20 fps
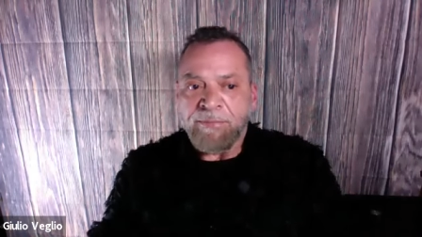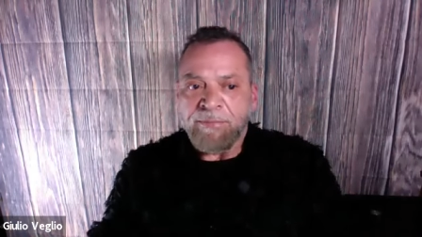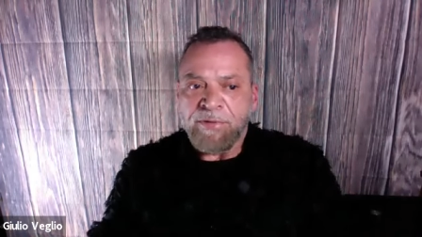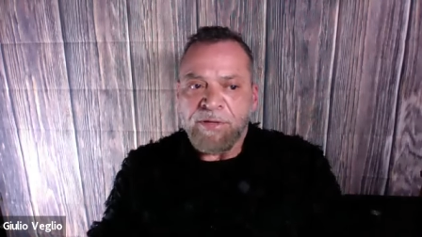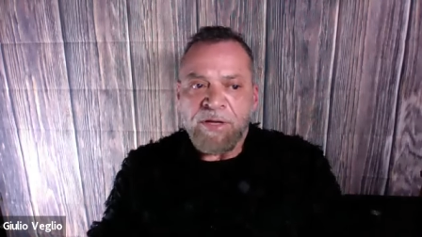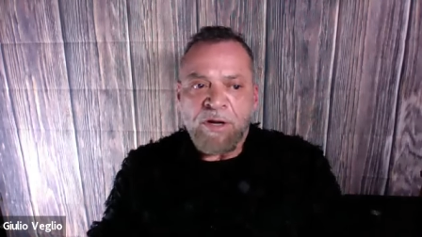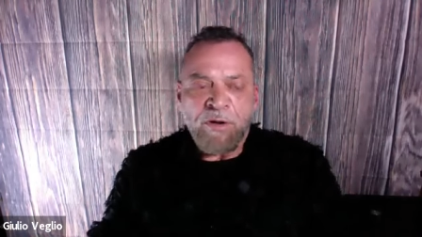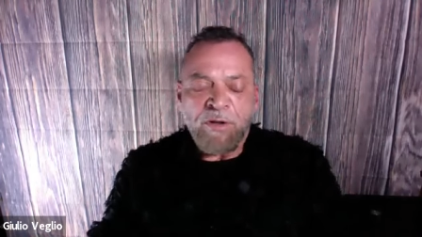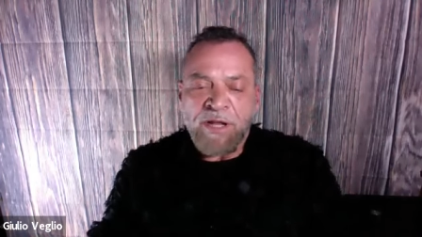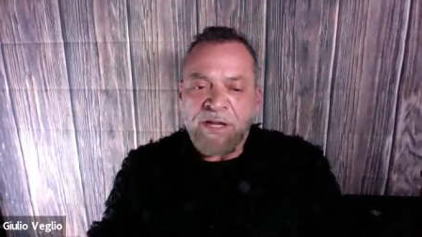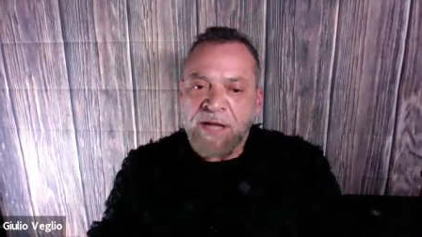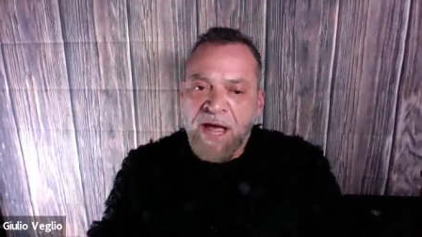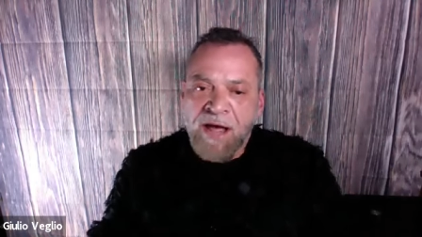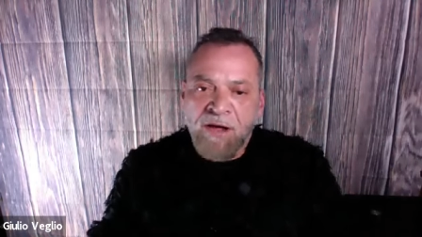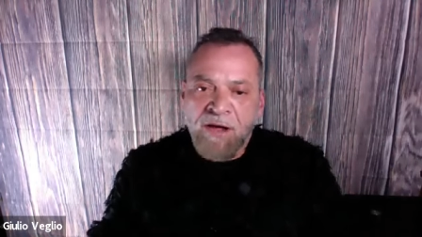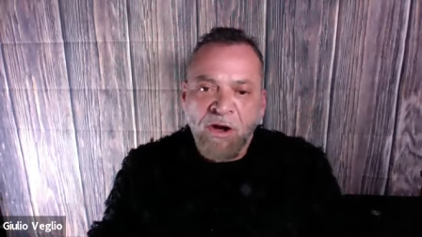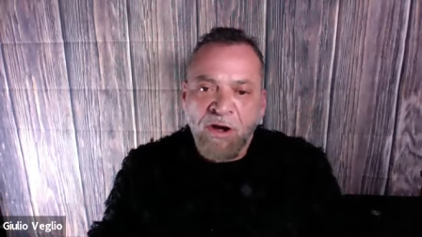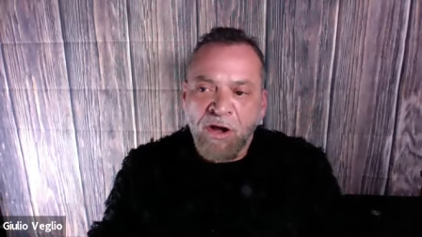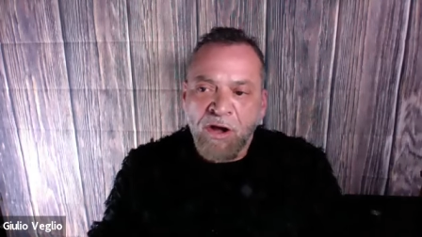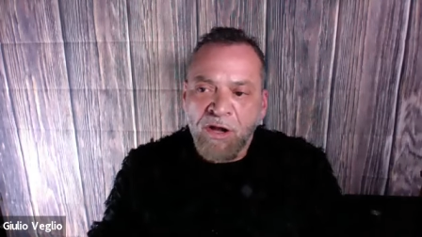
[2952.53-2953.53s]
you know, like
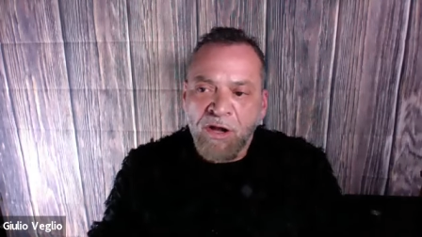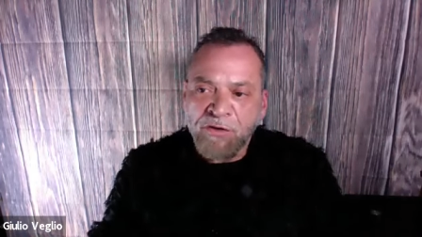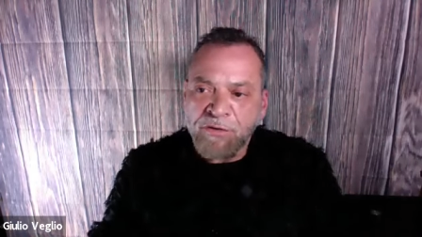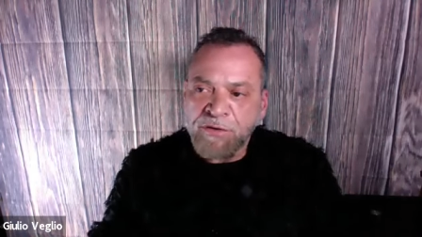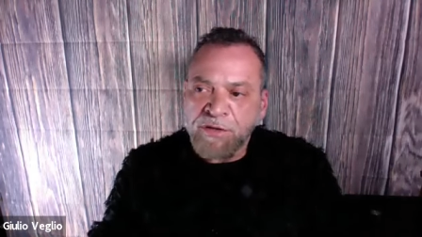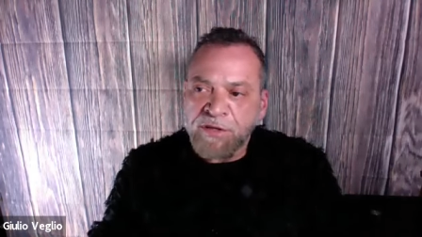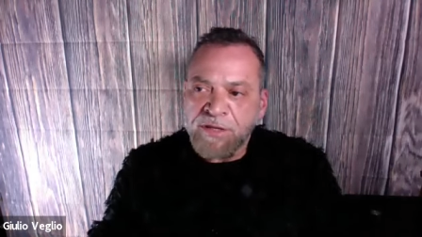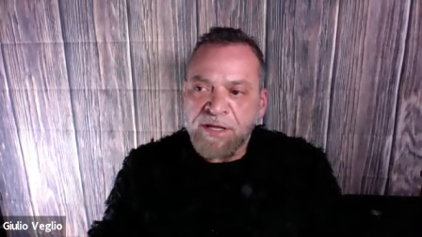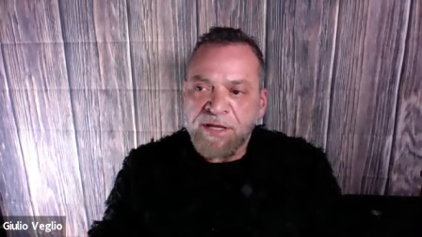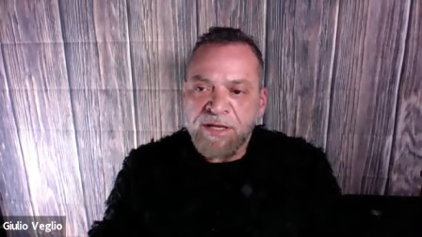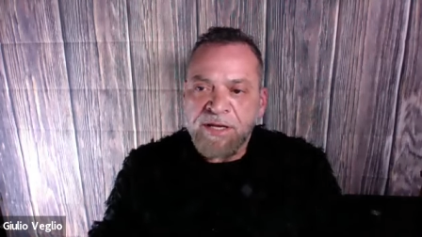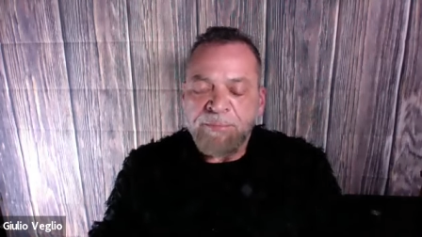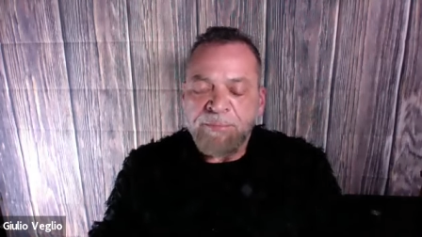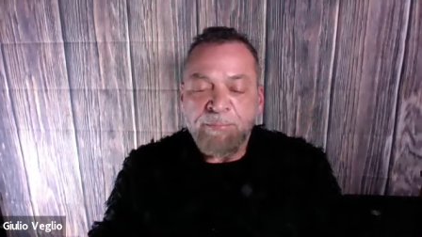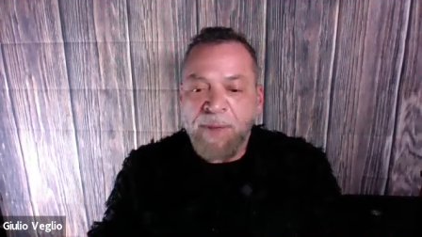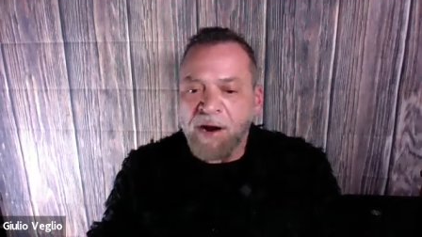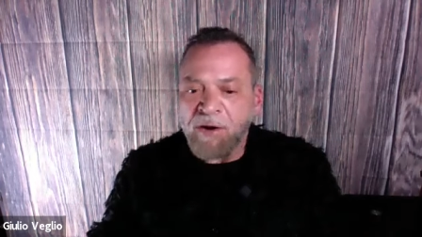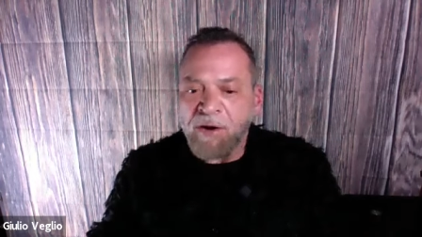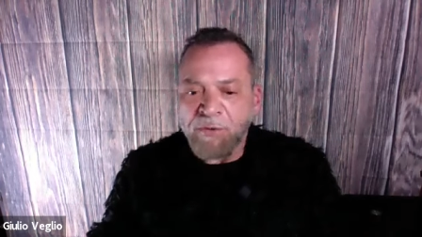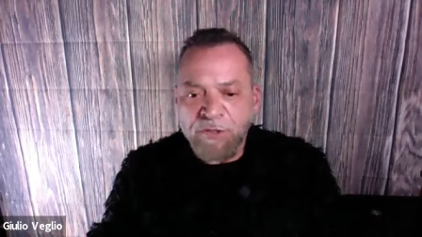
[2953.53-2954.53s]
alcohol, you think it
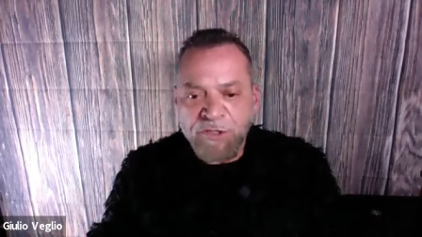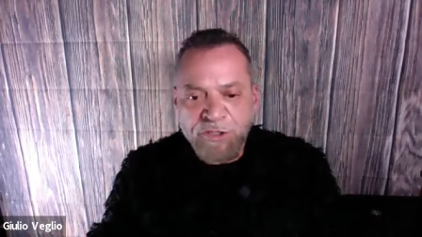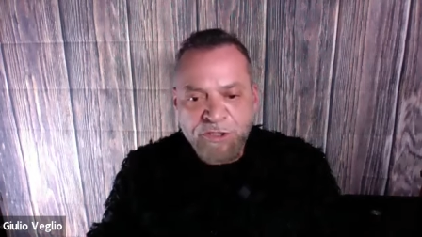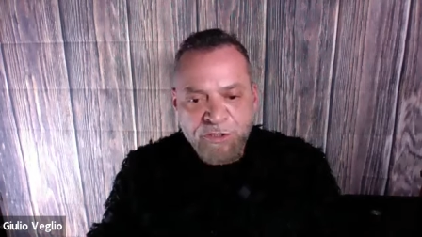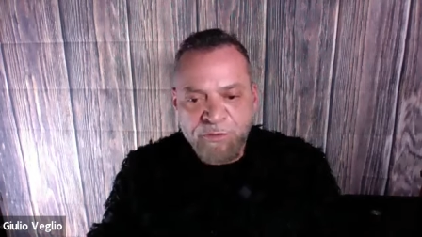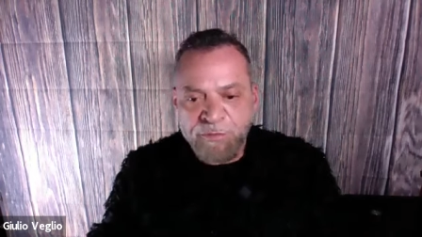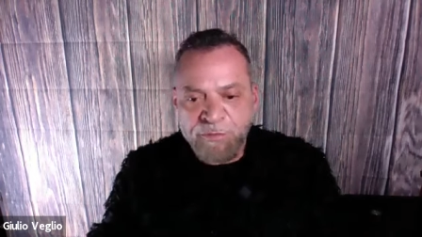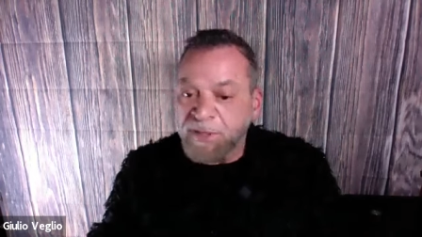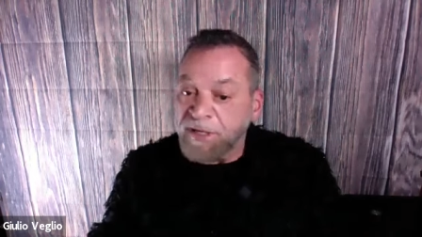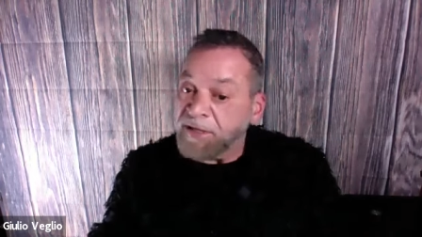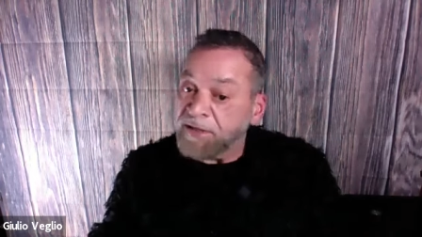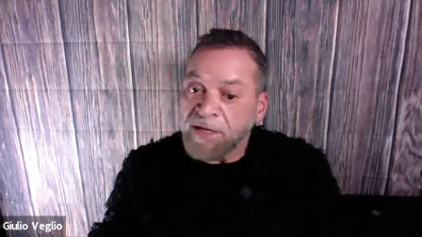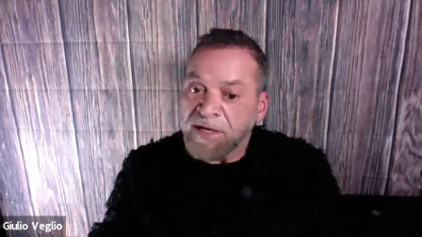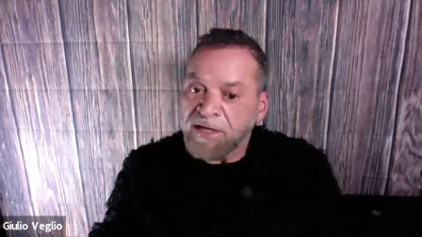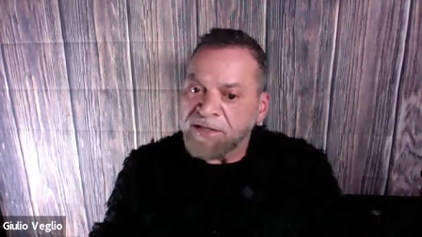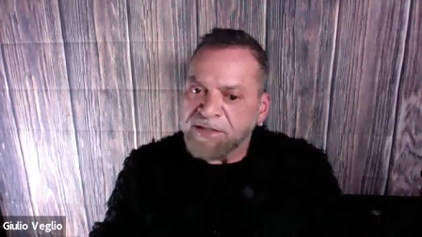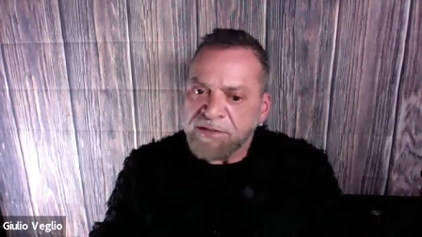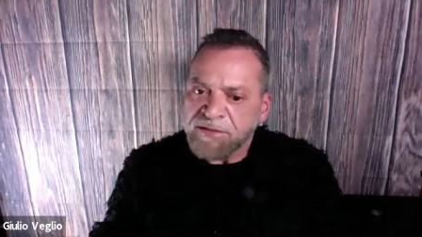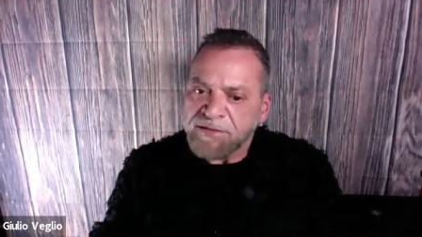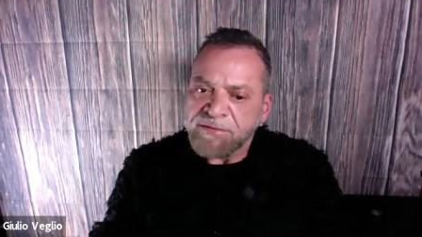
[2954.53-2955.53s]
empowers you, but it
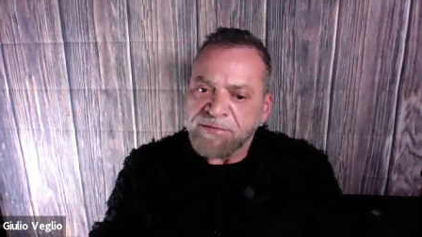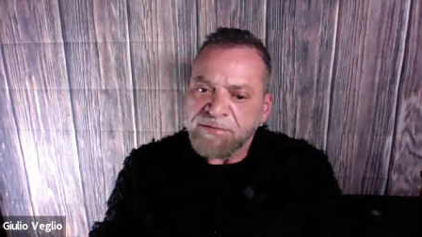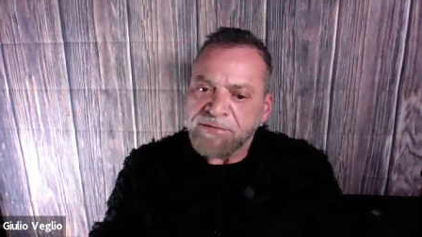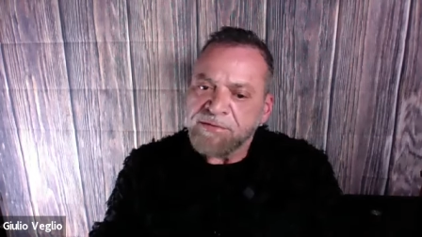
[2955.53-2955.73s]
doesn't.